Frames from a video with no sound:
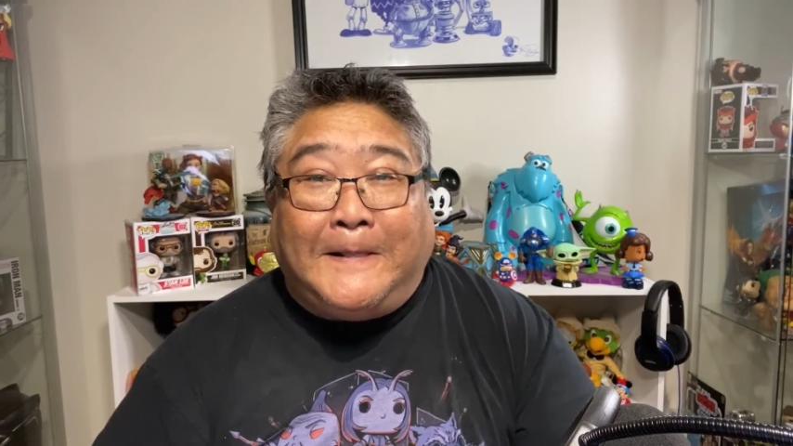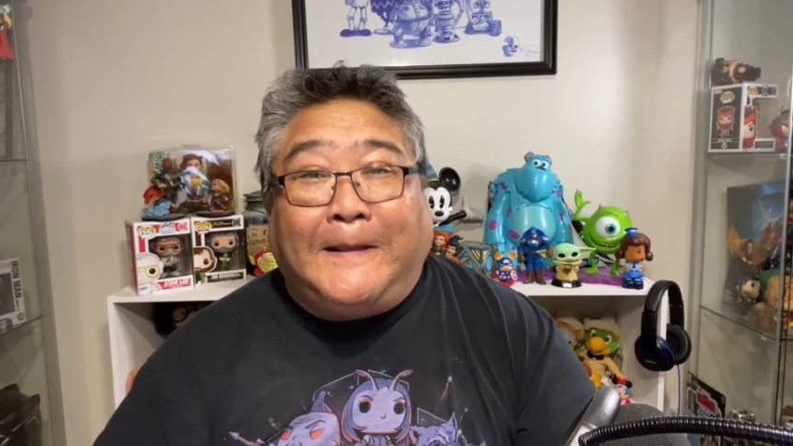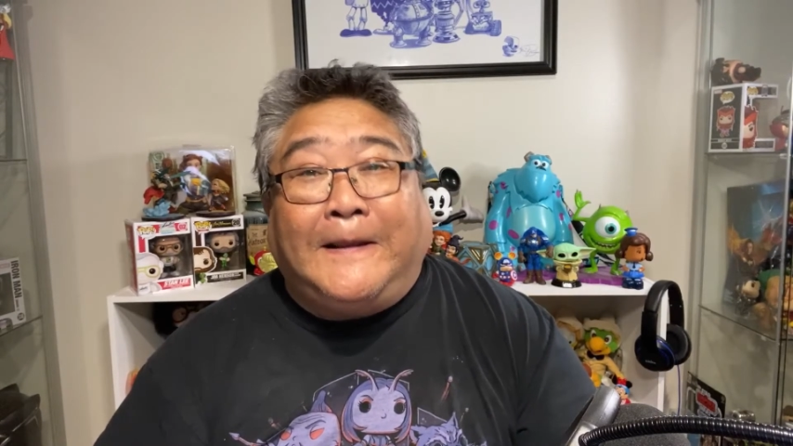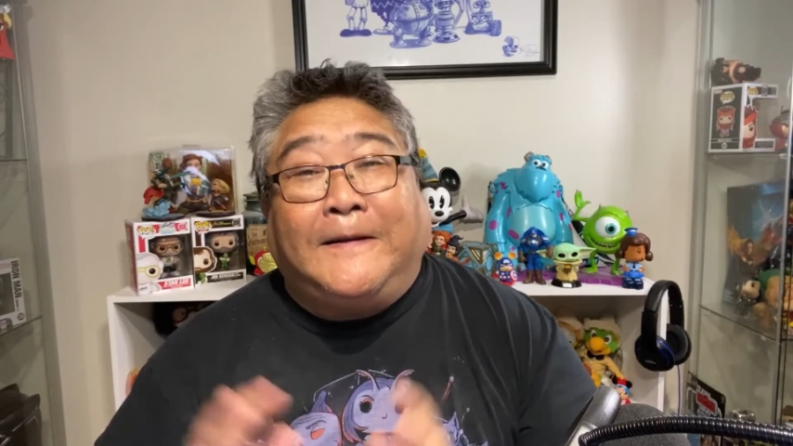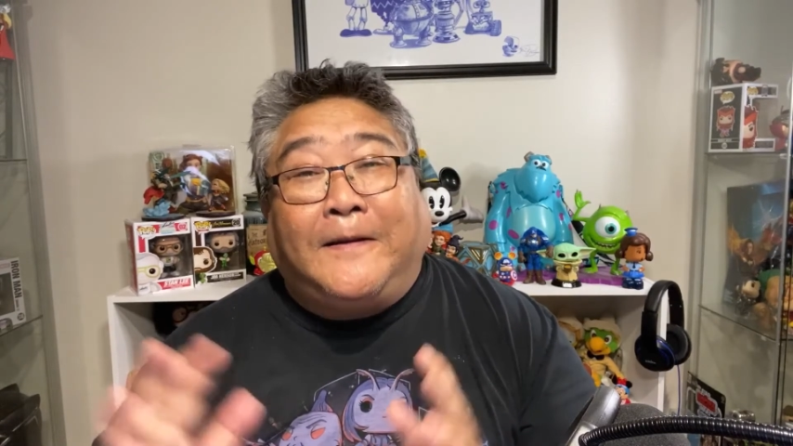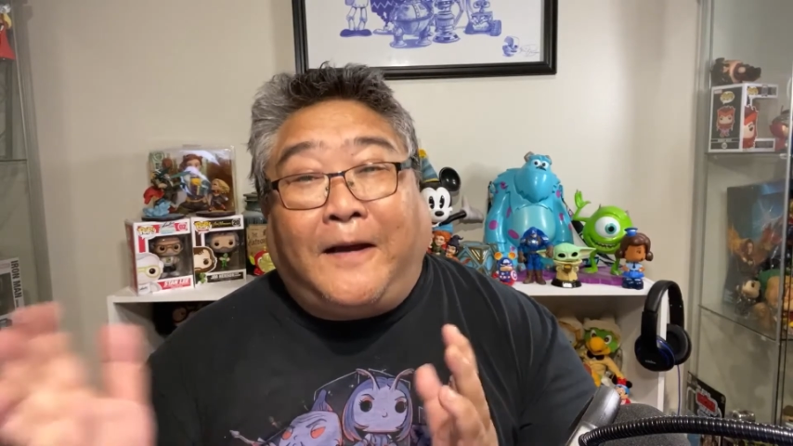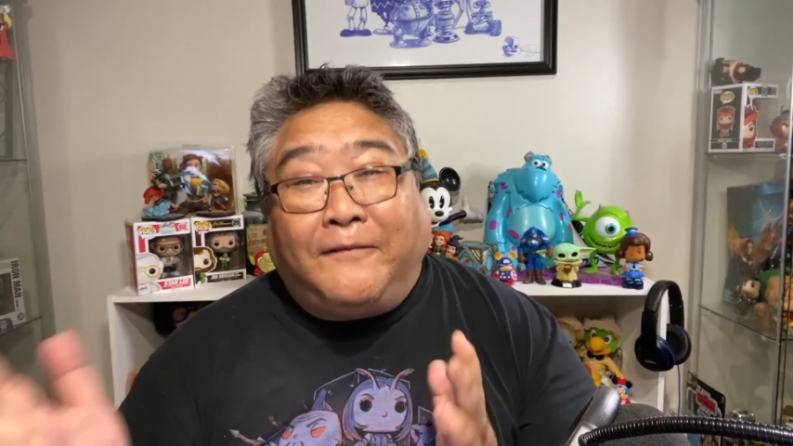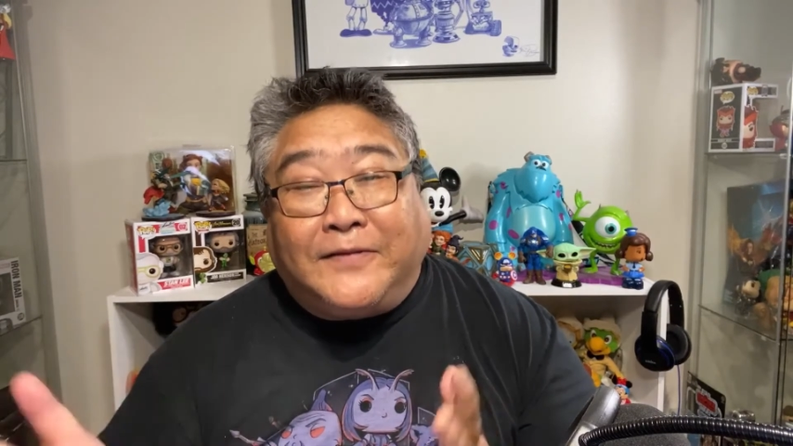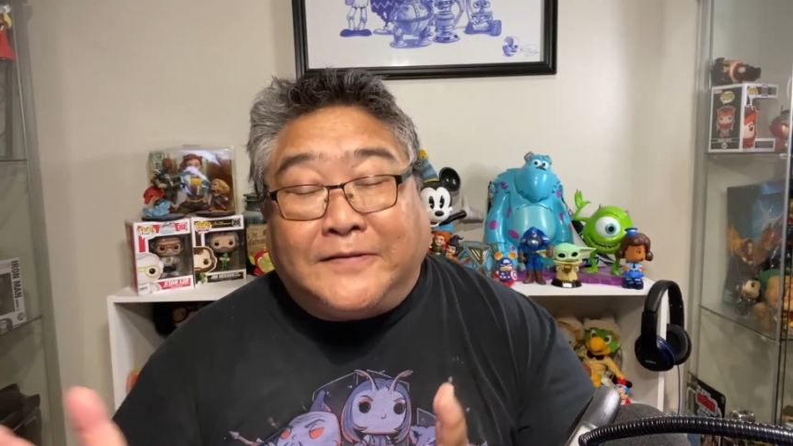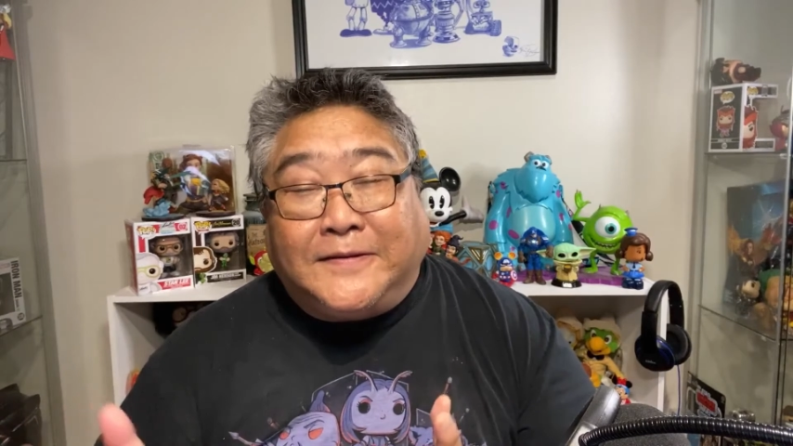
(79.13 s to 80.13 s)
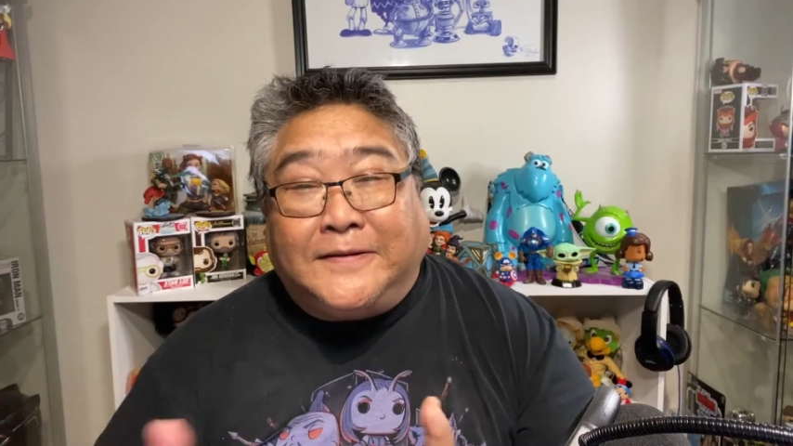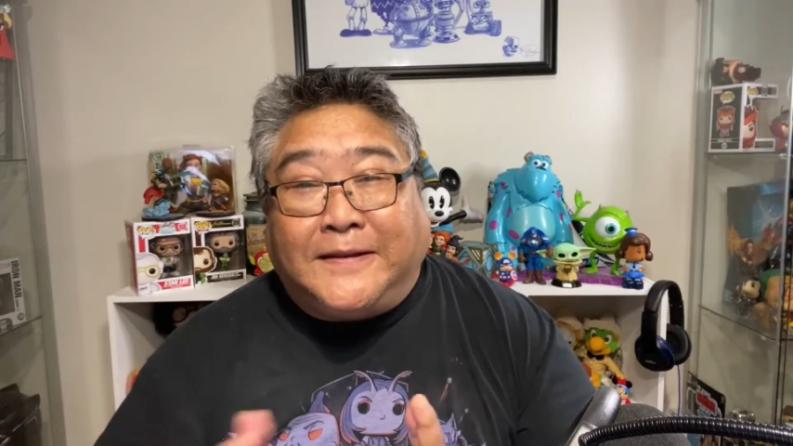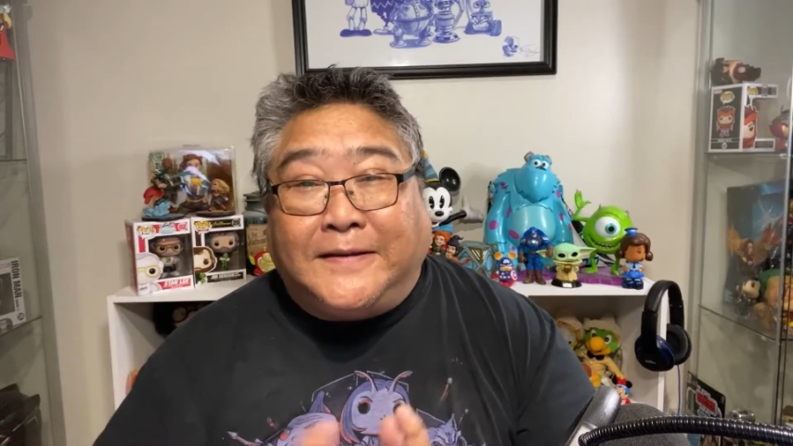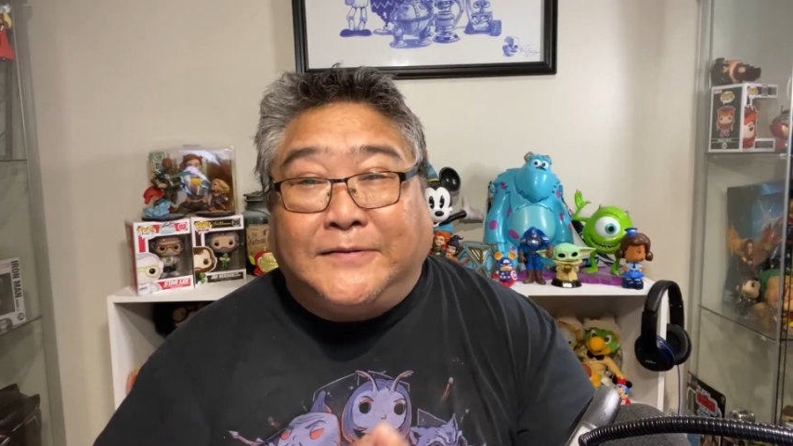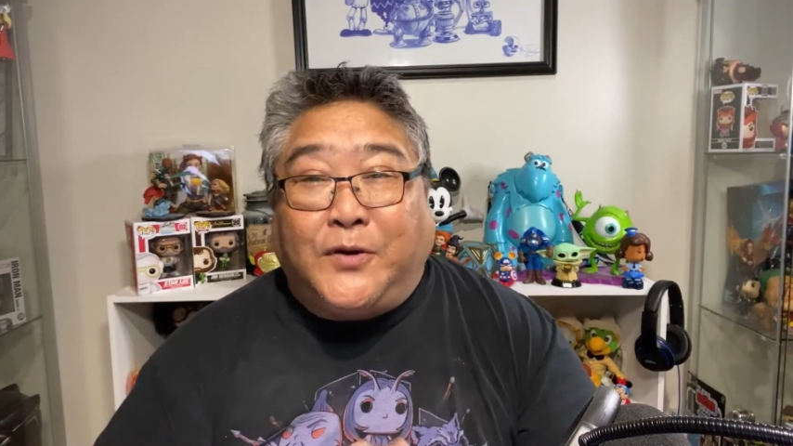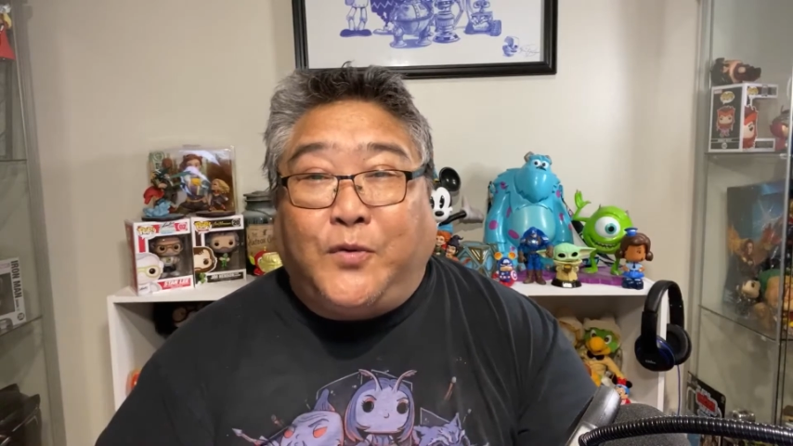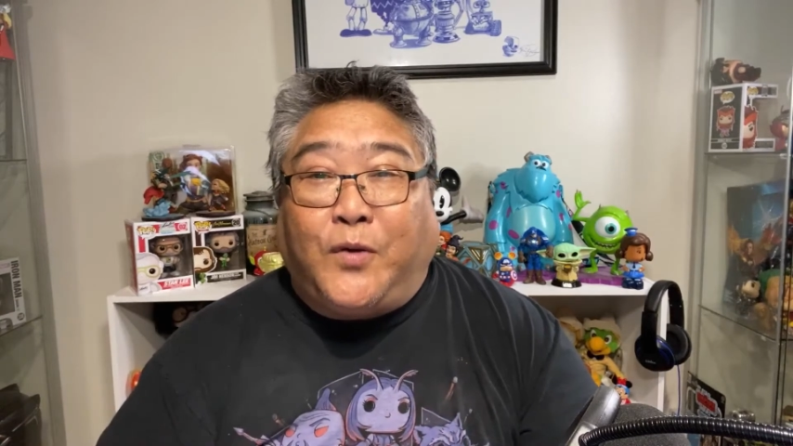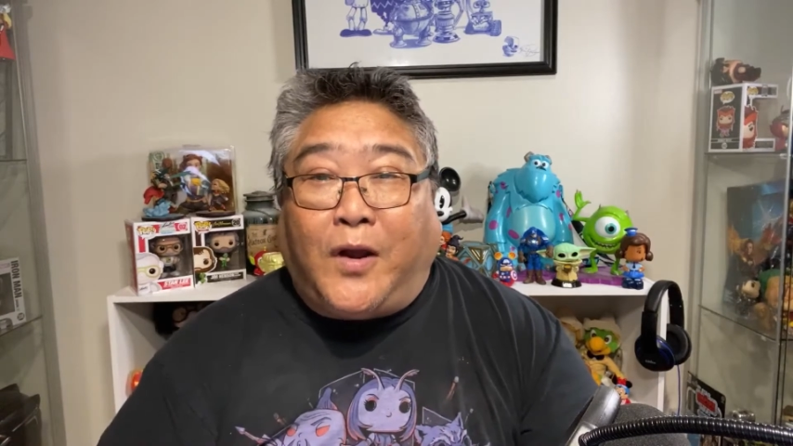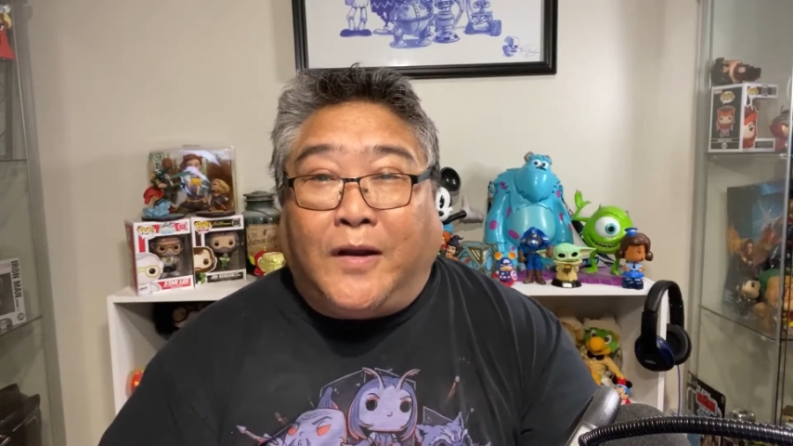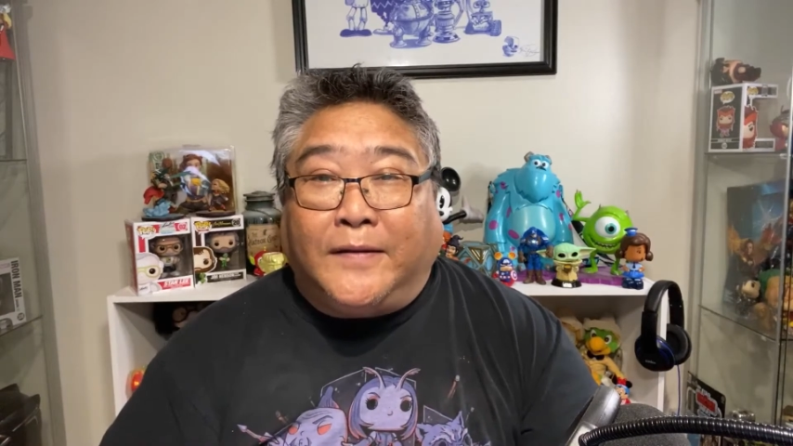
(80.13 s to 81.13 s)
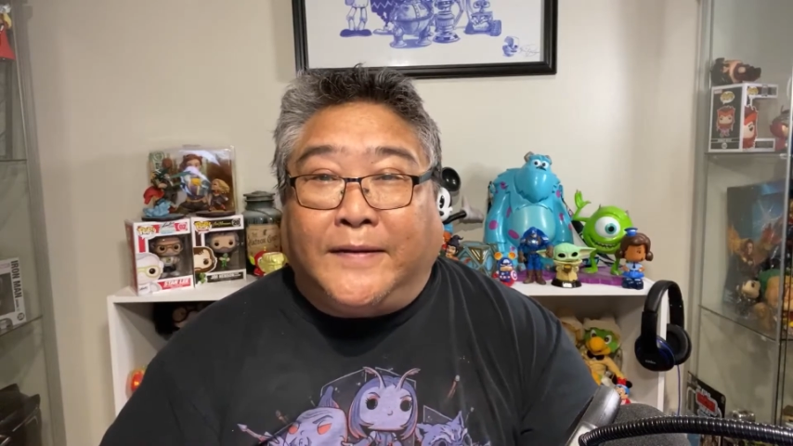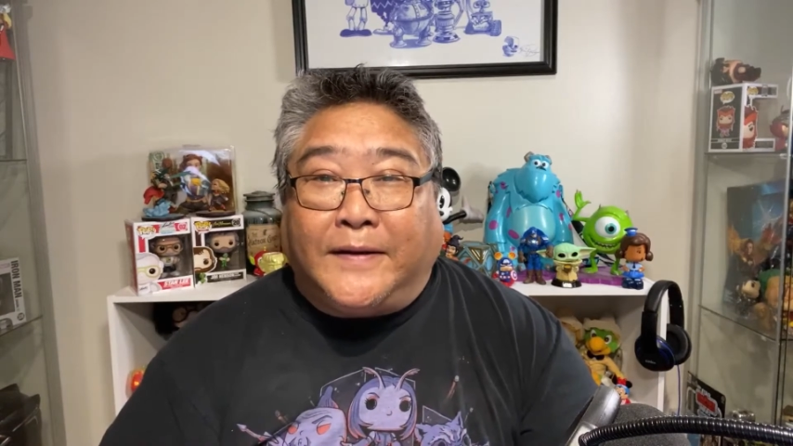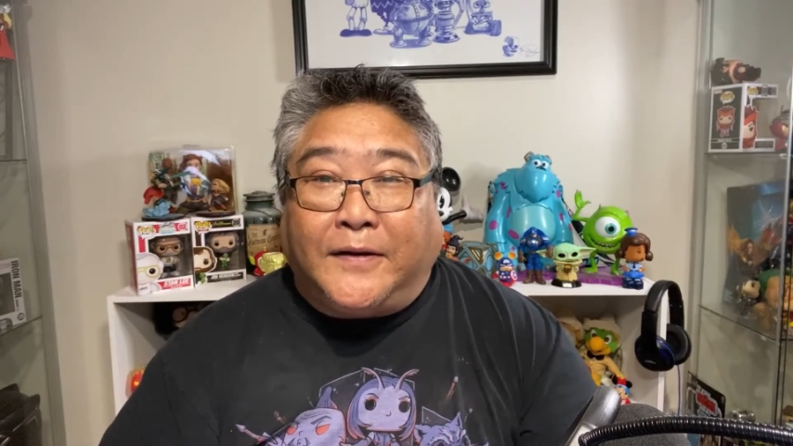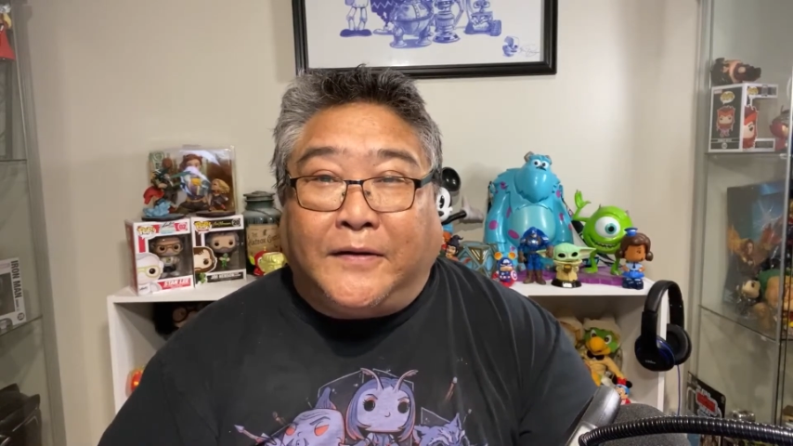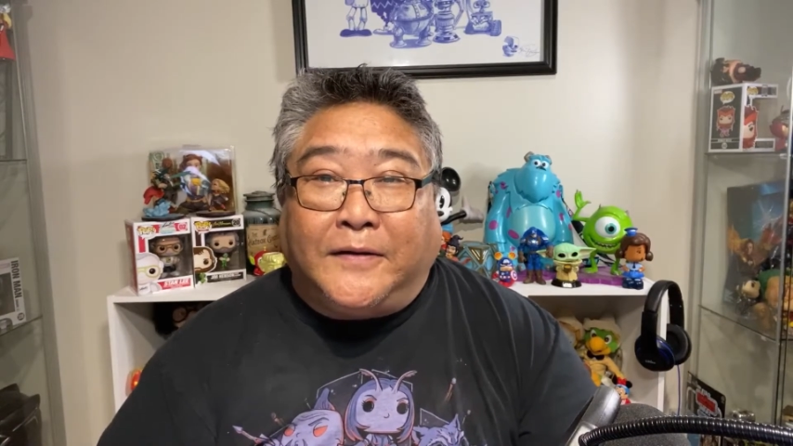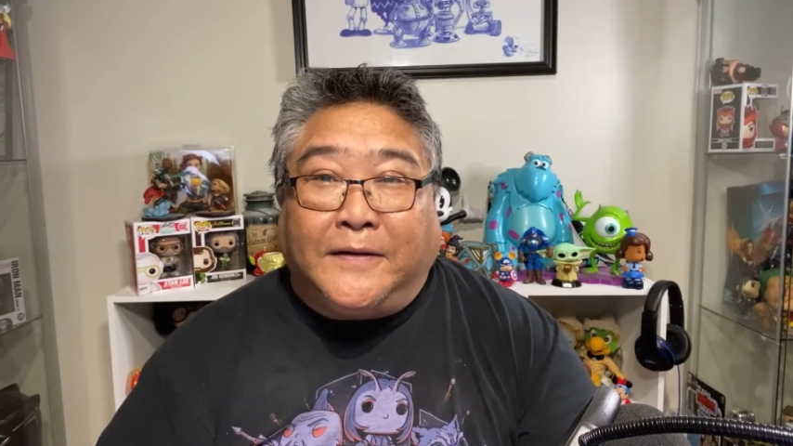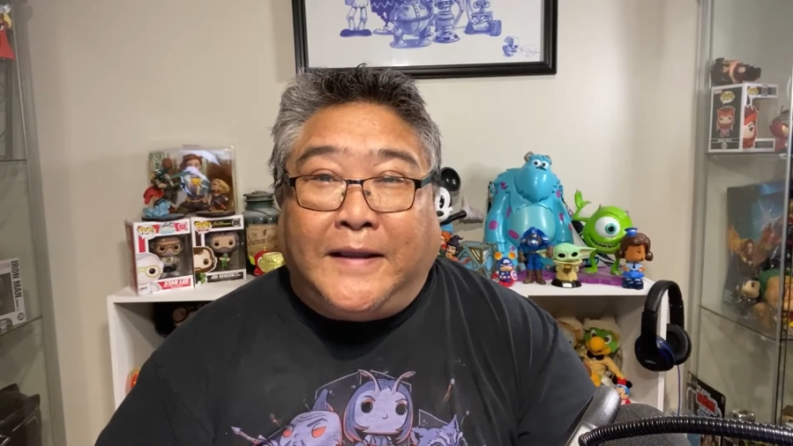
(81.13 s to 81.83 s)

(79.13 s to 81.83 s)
and obviously things go wrong there,